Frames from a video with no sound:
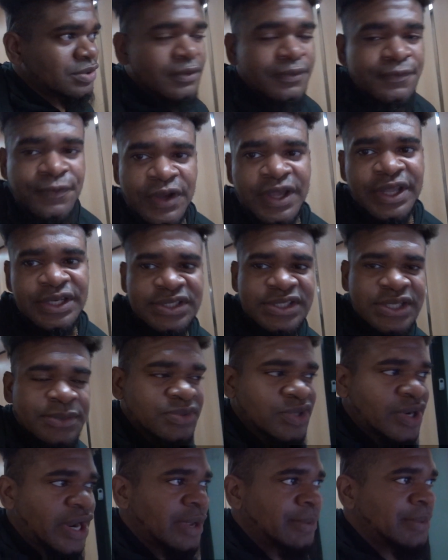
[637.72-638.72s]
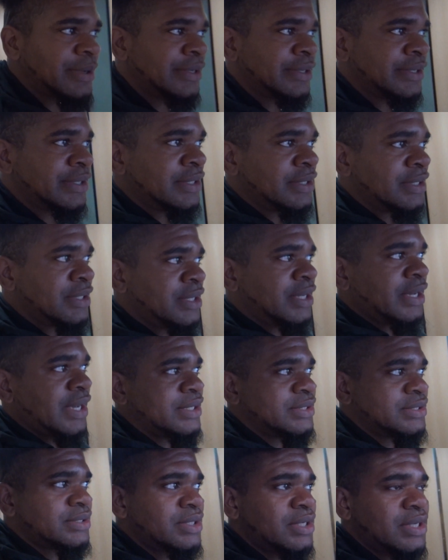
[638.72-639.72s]
don't forget to subscribe
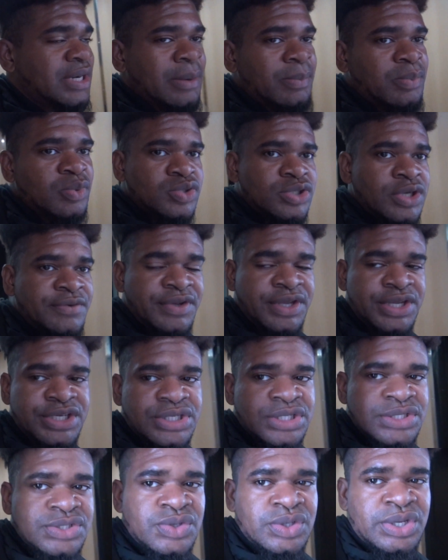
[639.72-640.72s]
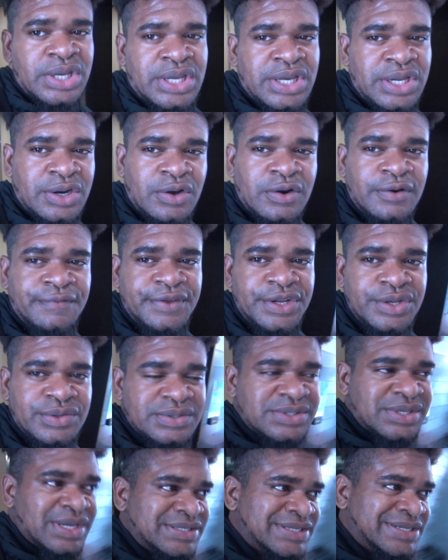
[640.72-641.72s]
and turn on that post notifications so you can get all the
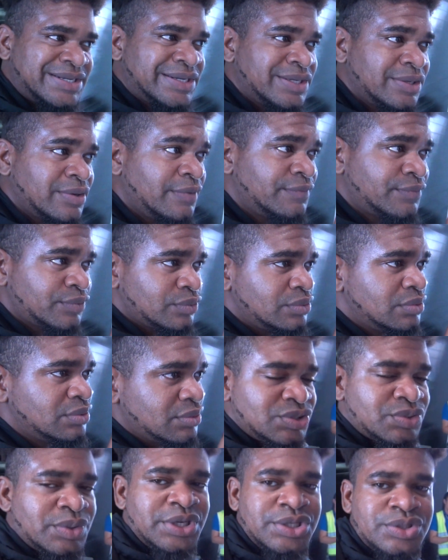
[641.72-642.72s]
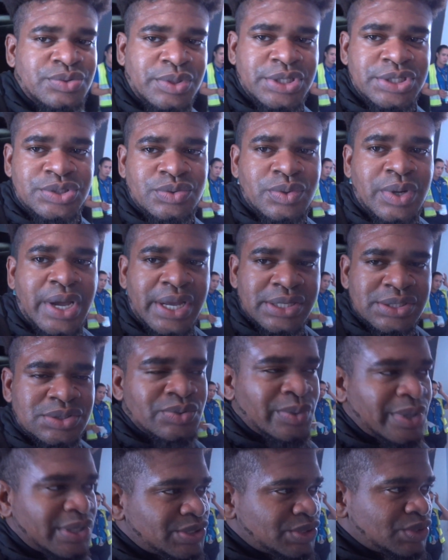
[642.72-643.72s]
videos as they come through 2022 guys
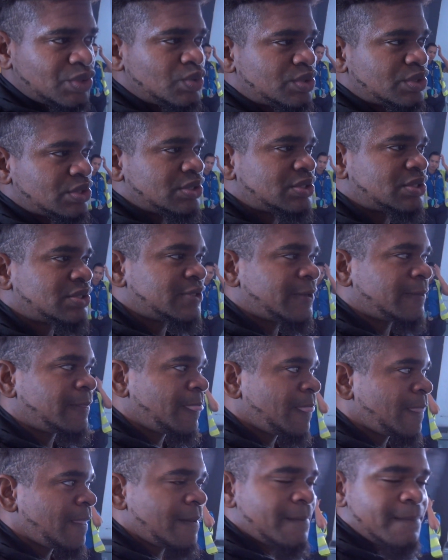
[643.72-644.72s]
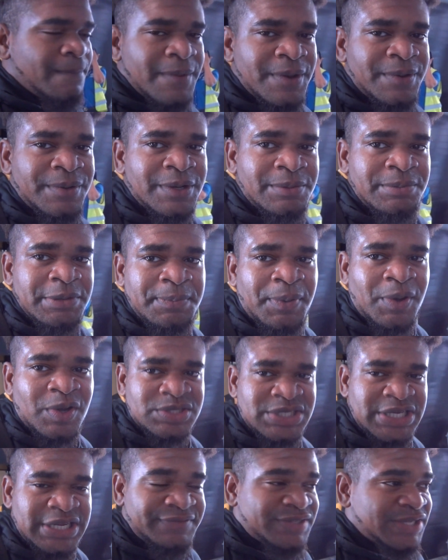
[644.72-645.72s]
no excuses be real be
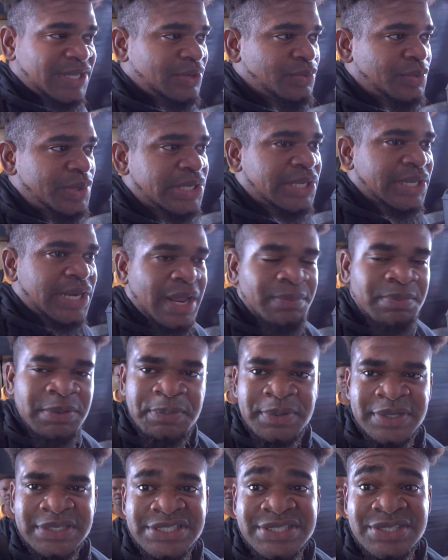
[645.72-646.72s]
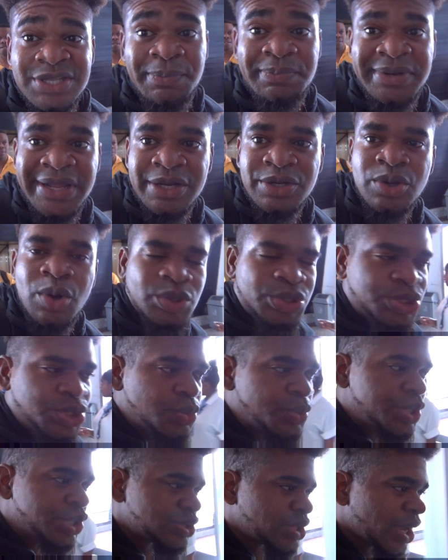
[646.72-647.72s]
positive tell wicked that people stop their
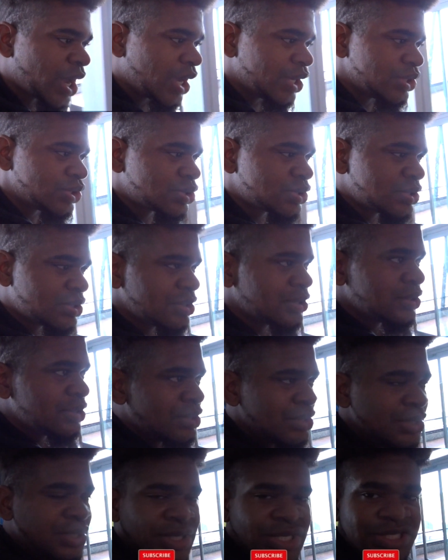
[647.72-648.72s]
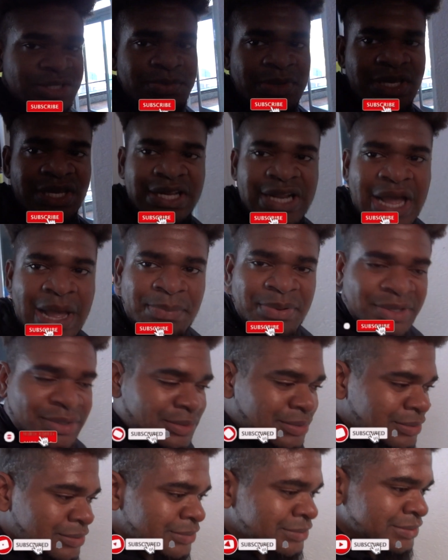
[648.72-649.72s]
dirty TVs, guys let's make it happen
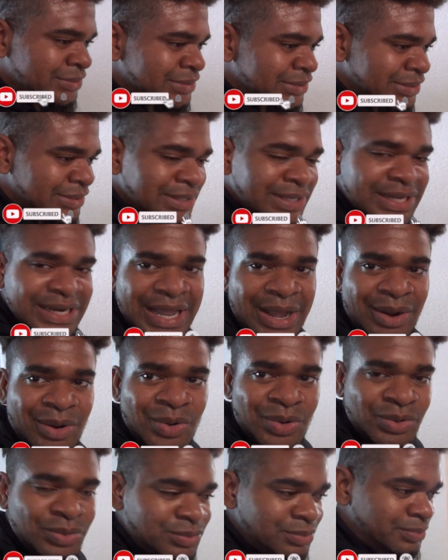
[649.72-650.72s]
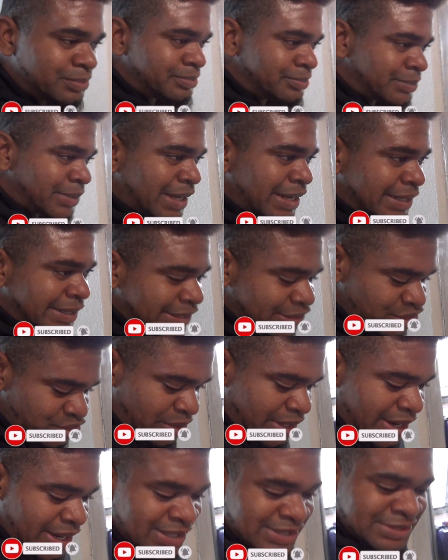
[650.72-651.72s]
lago i'll get
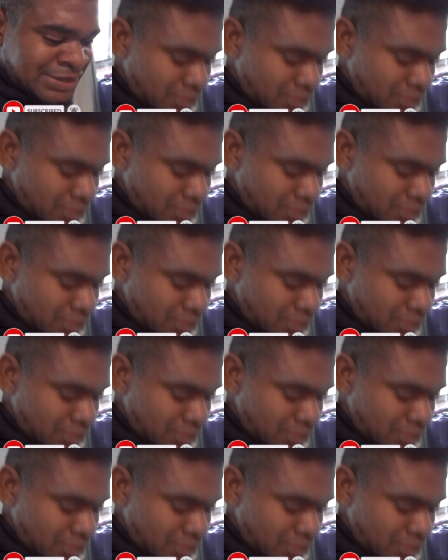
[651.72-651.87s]
you guys